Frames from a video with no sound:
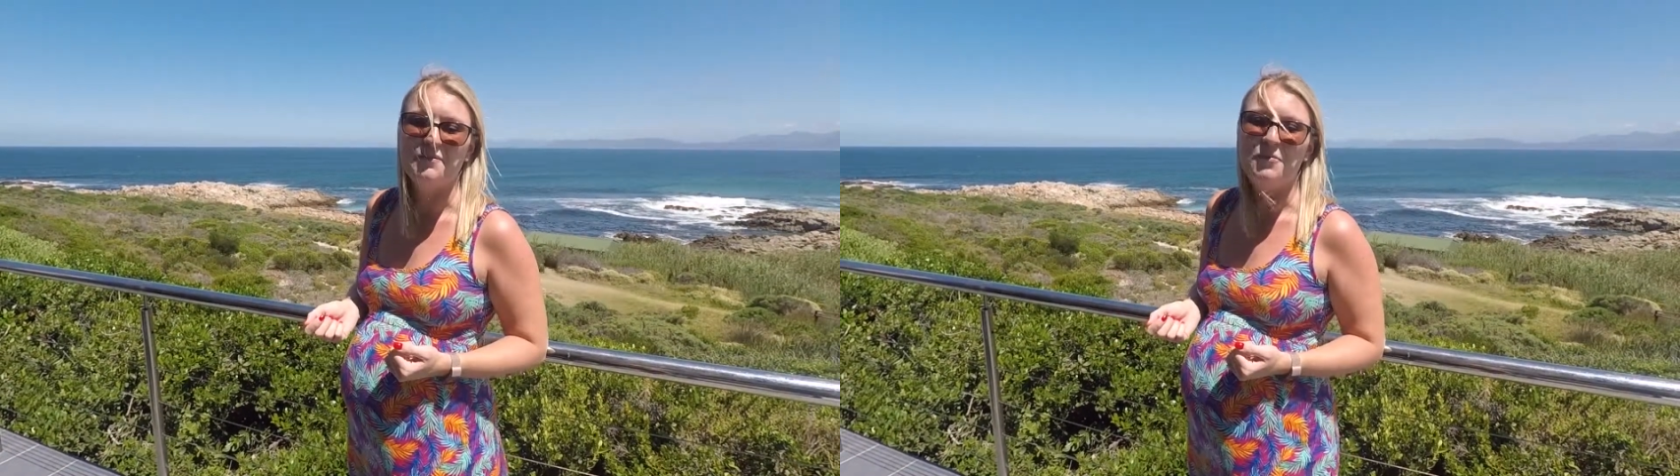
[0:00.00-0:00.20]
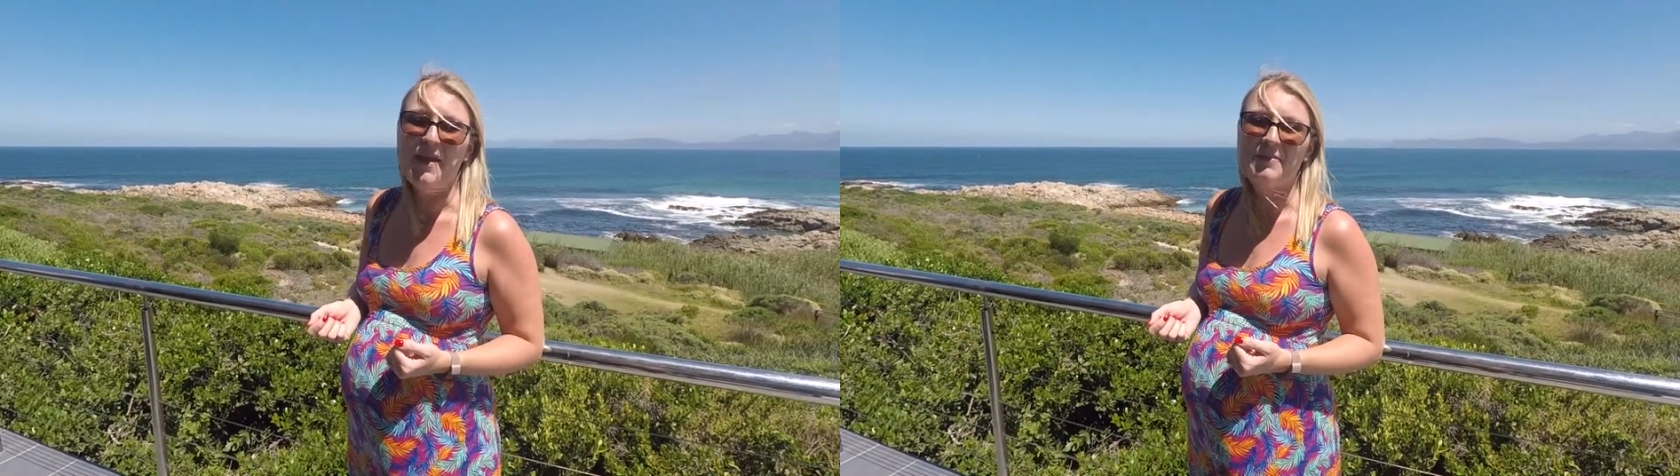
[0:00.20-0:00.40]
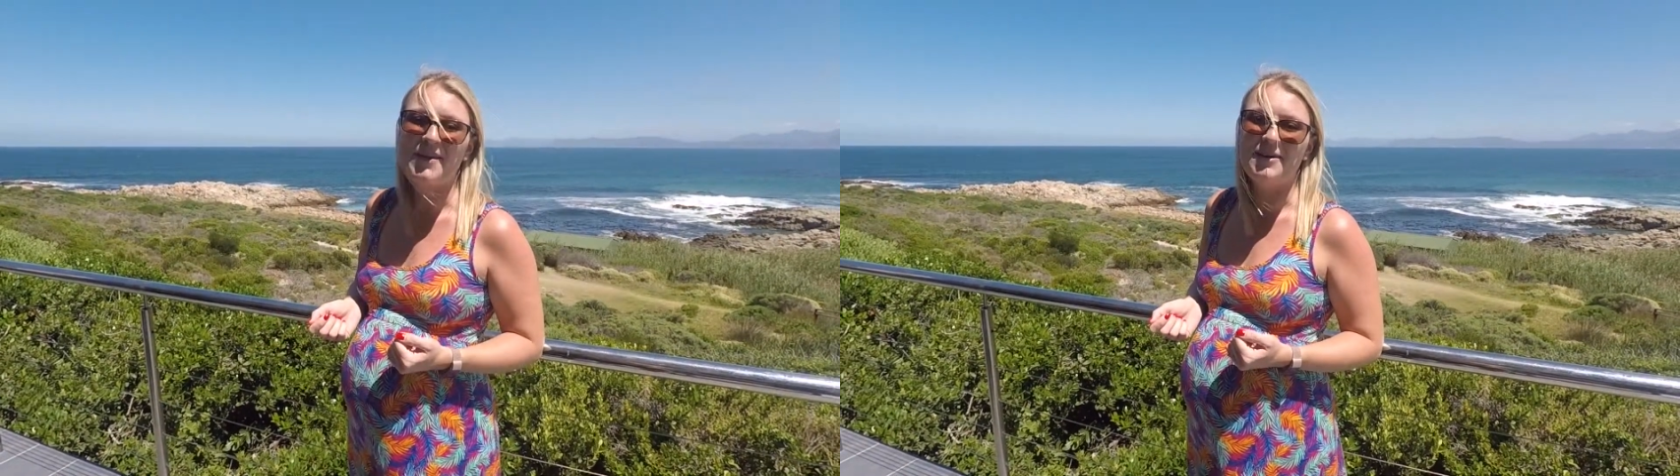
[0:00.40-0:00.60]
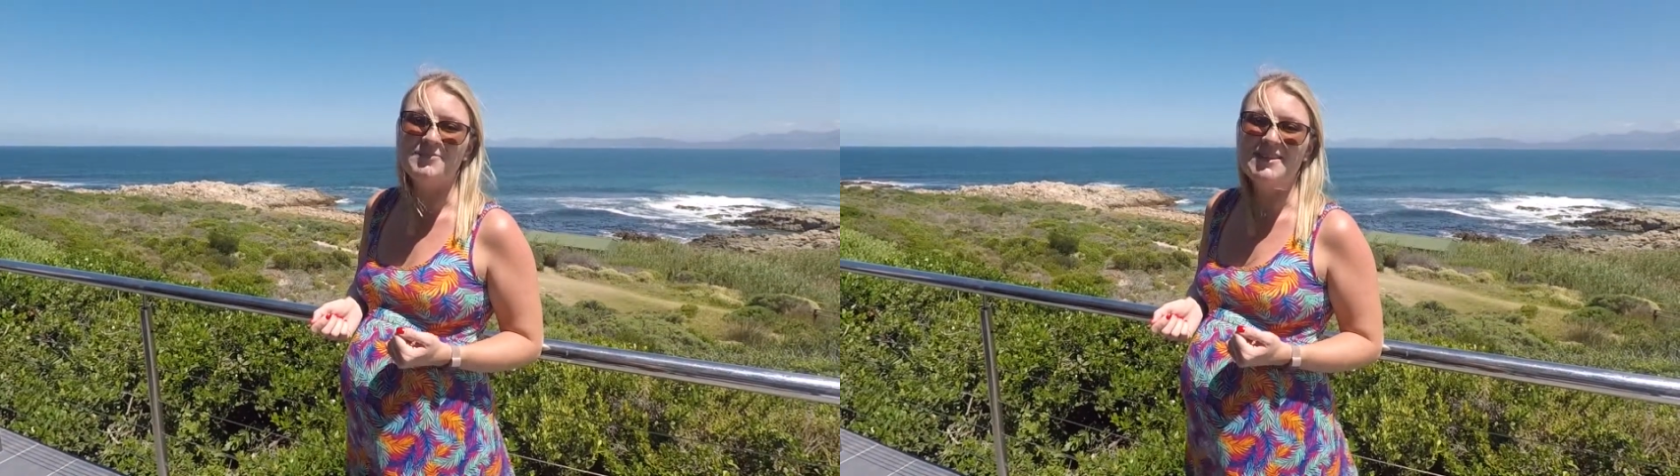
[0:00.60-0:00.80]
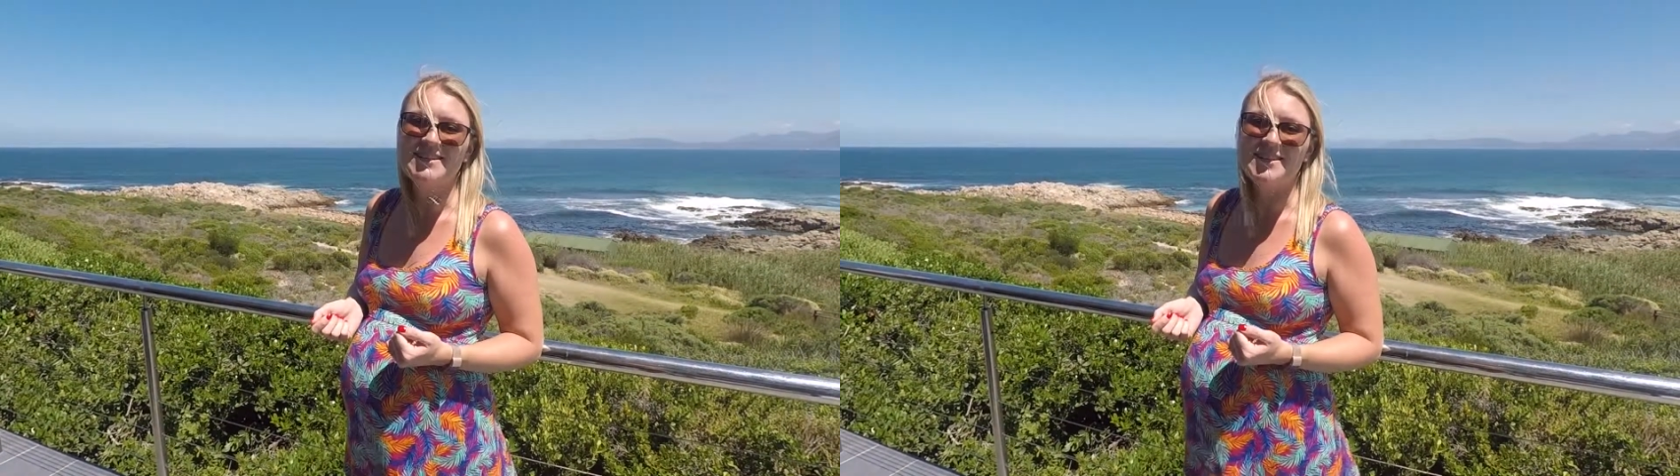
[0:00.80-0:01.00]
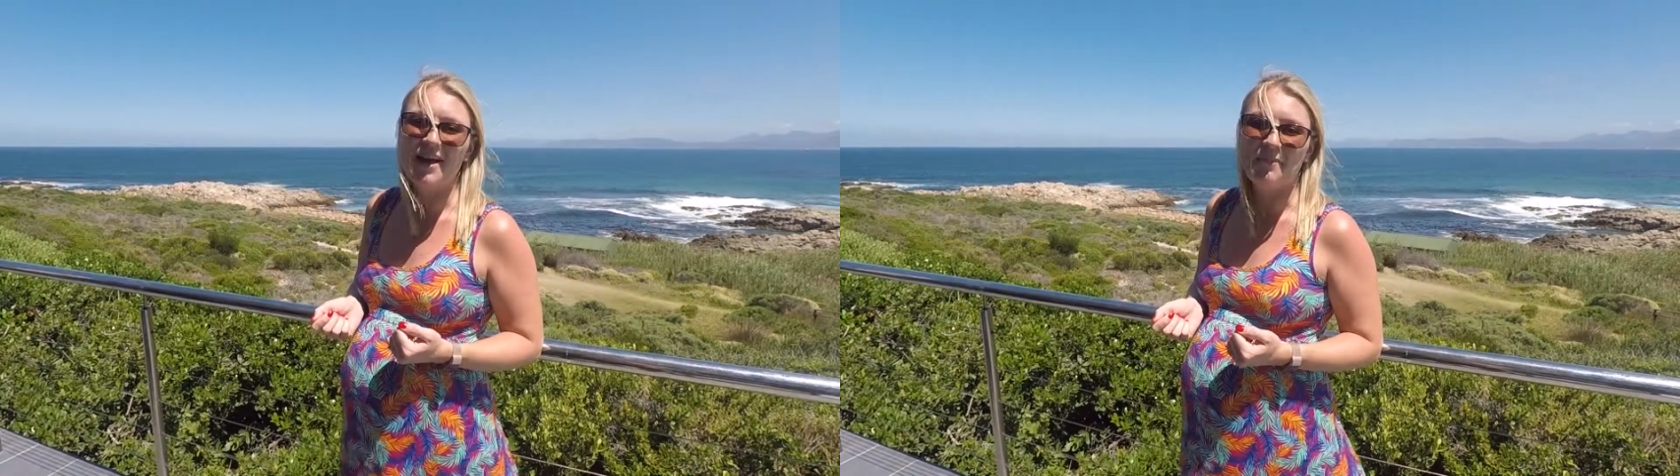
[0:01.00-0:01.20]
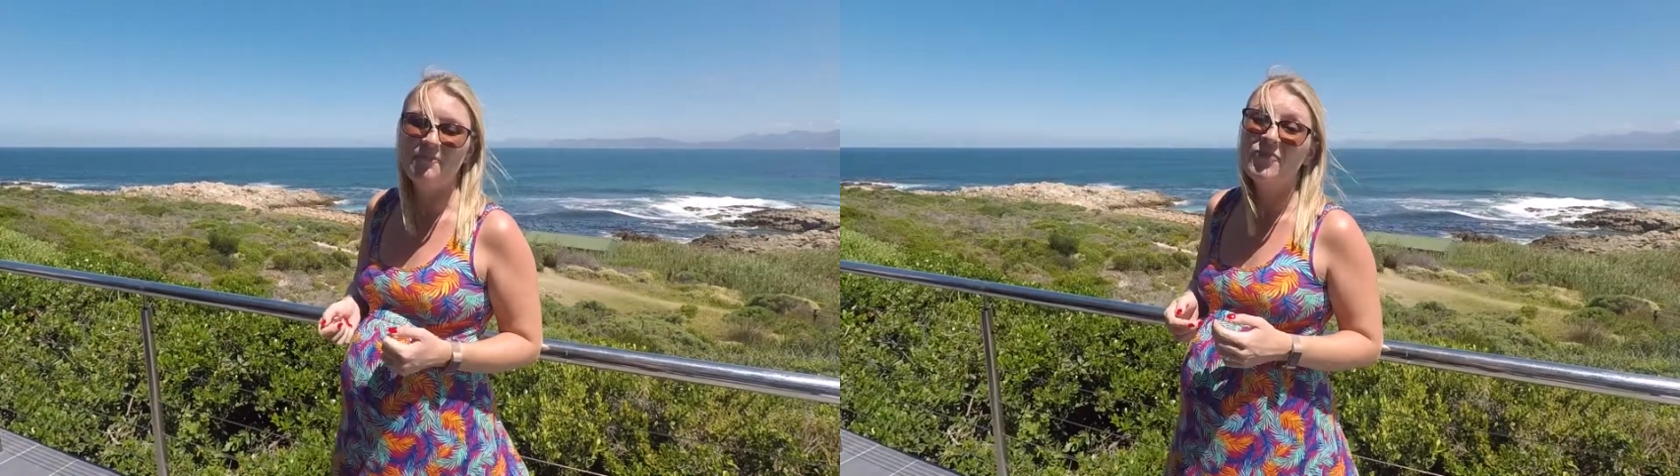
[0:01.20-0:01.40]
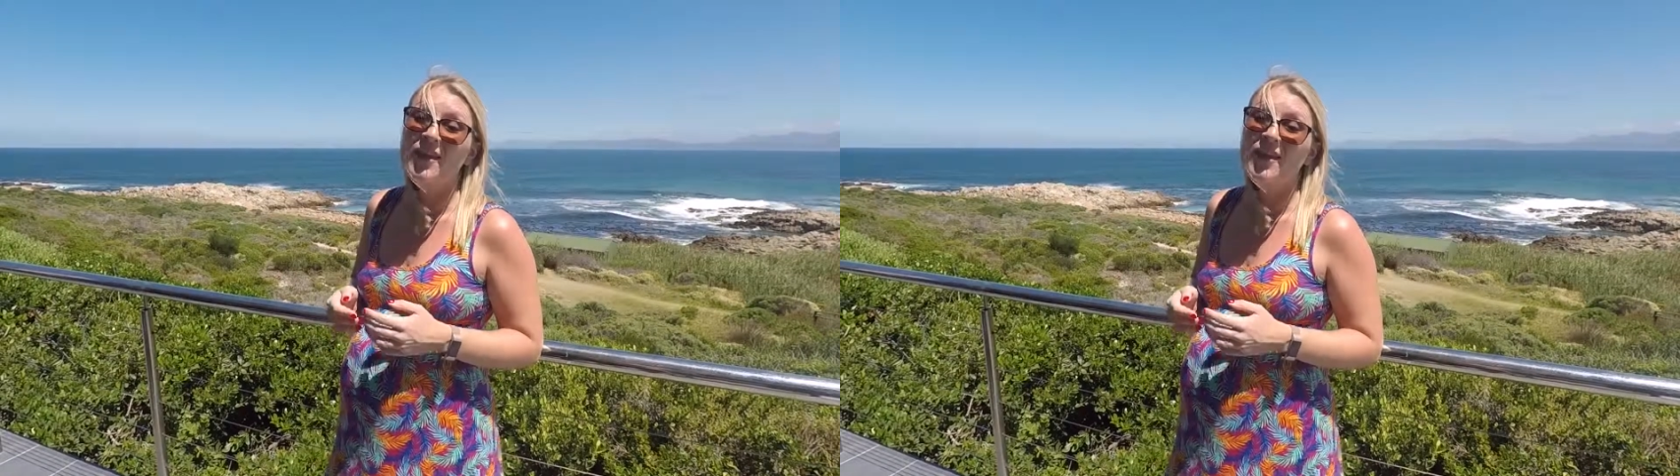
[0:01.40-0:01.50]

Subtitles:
before baby comes this time,